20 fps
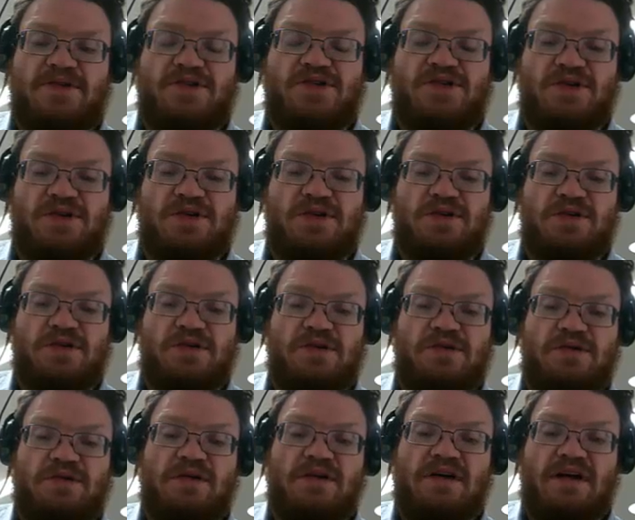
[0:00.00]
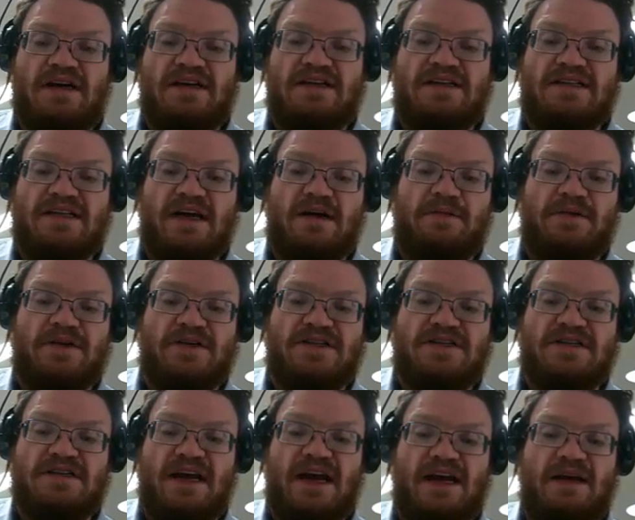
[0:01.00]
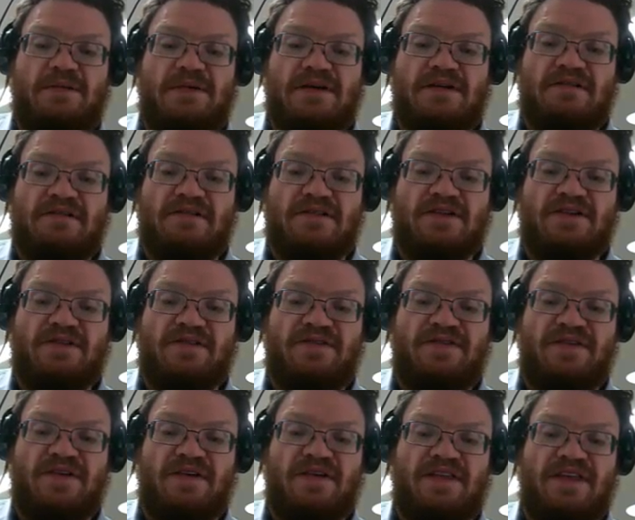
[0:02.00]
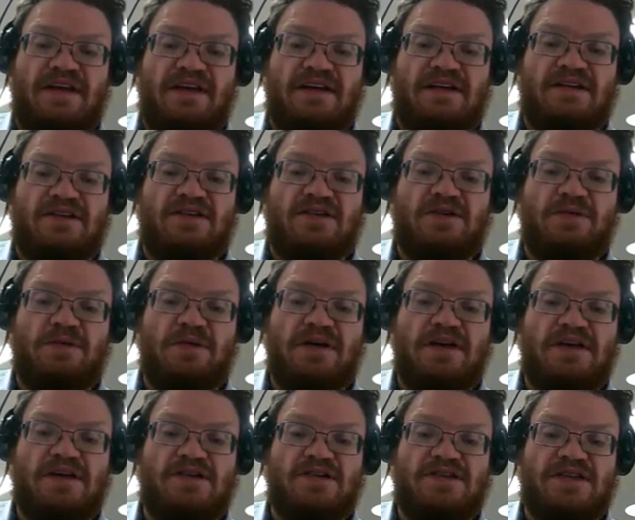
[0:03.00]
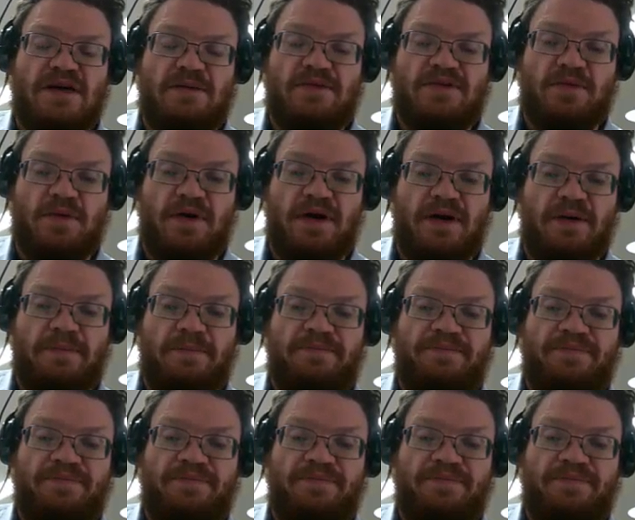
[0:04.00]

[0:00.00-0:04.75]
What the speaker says: to establish naming for things. So we're going to use them as well.